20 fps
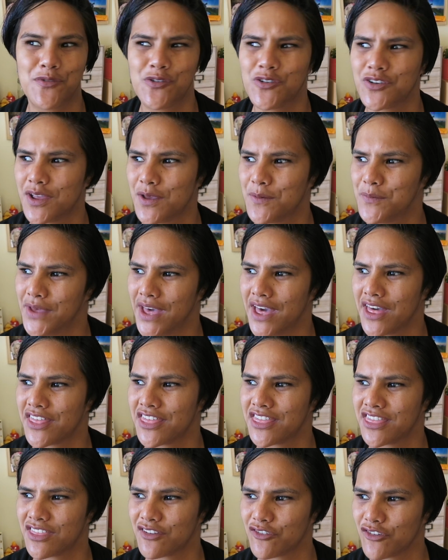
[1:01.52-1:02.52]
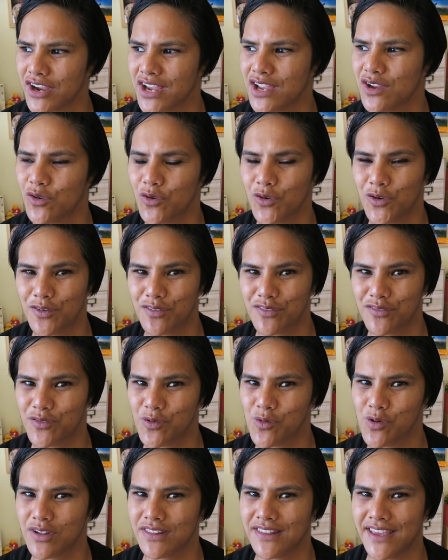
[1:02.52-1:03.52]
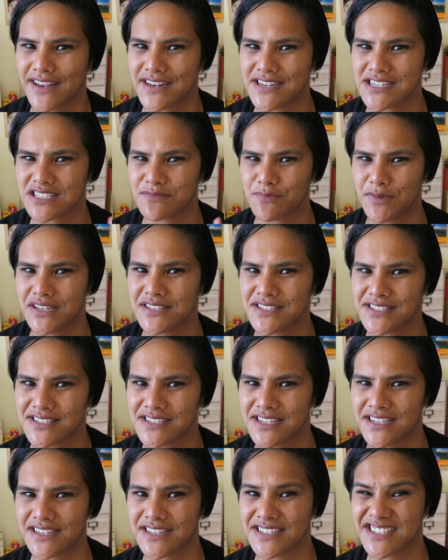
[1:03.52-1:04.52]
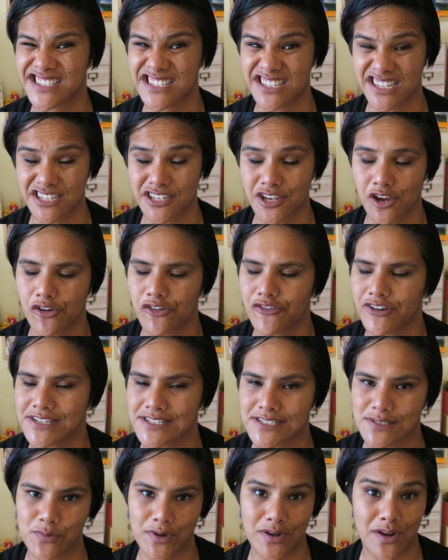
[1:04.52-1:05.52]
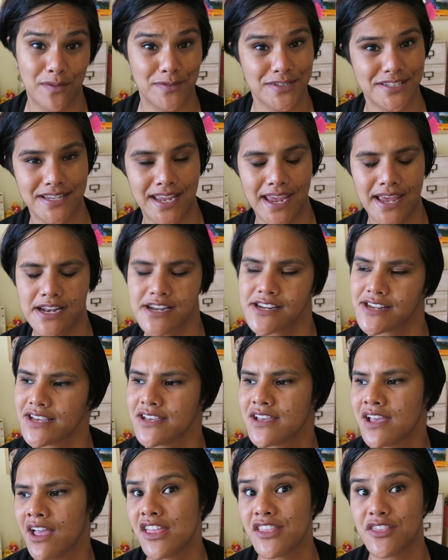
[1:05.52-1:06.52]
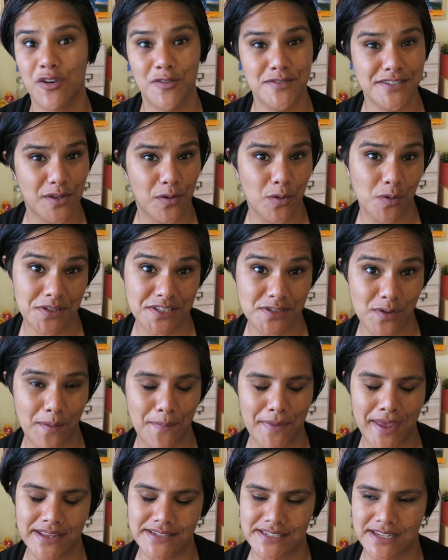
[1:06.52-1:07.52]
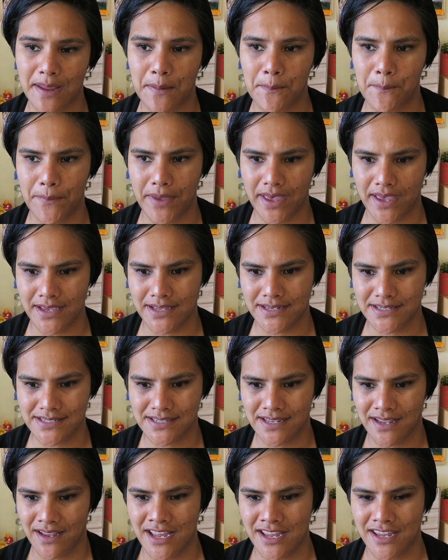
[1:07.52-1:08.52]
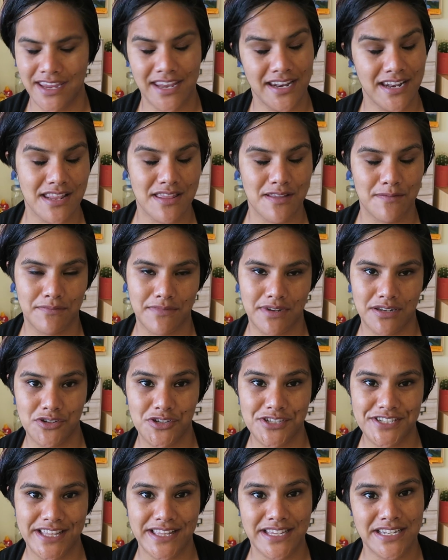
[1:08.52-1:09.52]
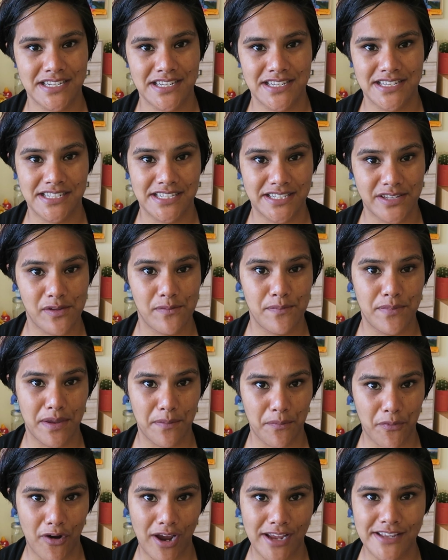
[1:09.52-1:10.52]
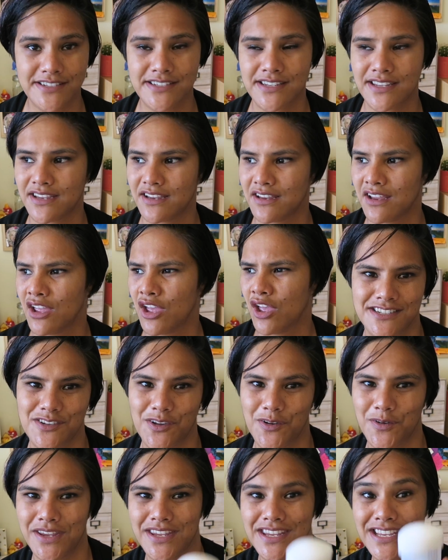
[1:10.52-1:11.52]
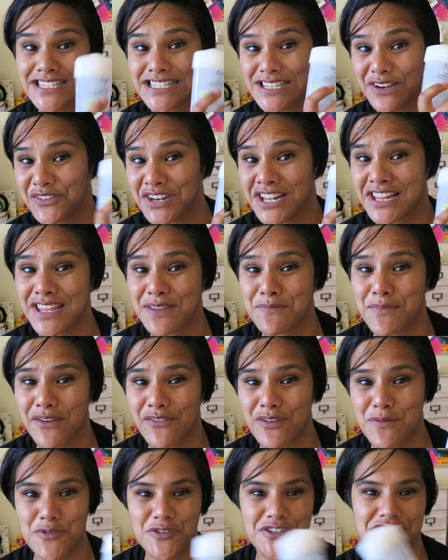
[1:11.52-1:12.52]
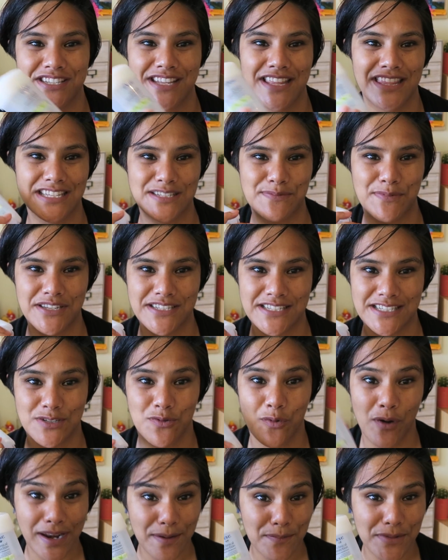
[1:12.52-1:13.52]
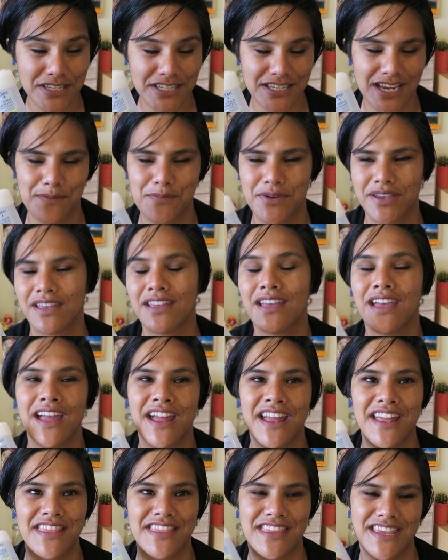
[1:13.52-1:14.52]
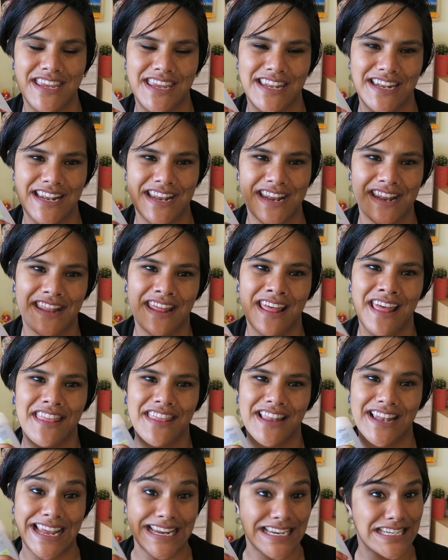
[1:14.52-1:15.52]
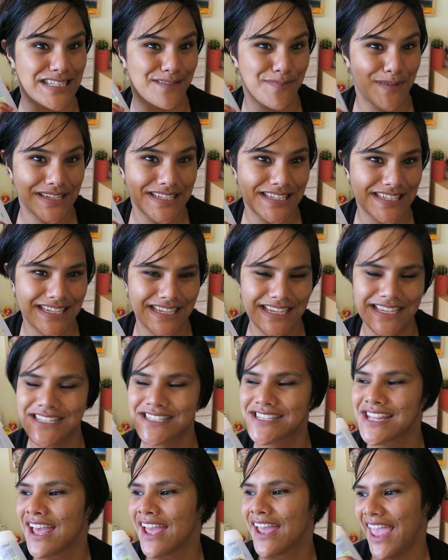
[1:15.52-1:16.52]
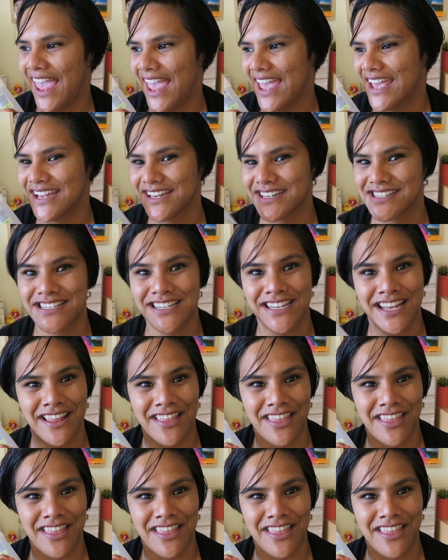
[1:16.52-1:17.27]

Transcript: bought about 3 or 4 Ladies Speed stick deodorants when I was in Canada. Those are also amazing, but getting them in New Zealand is a bit pricey. So yeah, definitely be repurchasing this because it's quite a bit cheaper than getting the Ladies Speed sticks, and